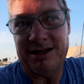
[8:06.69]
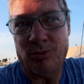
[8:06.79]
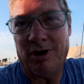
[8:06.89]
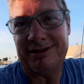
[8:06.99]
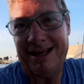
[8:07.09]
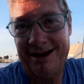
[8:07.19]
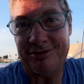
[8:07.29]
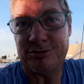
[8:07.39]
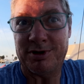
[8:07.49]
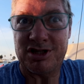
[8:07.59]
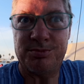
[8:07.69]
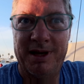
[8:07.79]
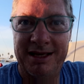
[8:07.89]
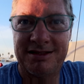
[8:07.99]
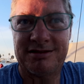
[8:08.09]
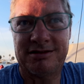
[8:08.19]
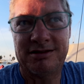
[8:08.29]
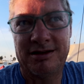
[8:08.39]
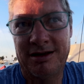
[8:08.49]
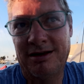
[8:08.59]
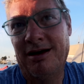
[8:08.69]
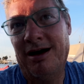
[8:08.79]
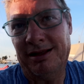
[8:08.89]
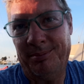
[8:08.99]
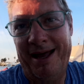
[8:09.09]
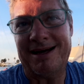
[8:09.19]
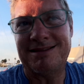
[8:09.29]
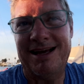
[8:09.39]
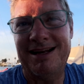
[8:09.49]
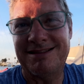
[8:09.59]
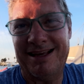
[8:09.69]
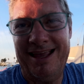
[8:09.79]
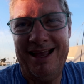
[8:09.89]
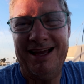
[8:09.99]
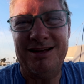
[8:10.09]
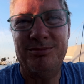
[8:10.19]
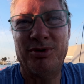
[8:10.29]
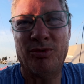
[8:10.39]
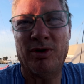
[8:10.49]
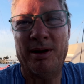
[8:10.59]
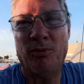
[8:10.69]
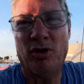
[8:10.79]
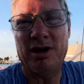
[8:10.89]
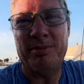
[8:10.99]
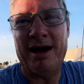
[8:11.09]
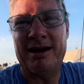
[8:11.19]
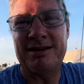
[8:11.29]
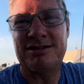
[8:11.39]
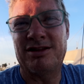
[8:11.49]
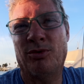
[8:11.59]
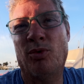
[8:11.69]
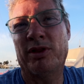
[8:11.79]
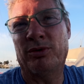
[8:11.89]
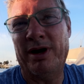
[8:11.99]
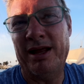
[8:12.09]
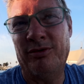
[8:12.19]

I want to have as much space on the backside as I can, but what I'm worried about is that when the rain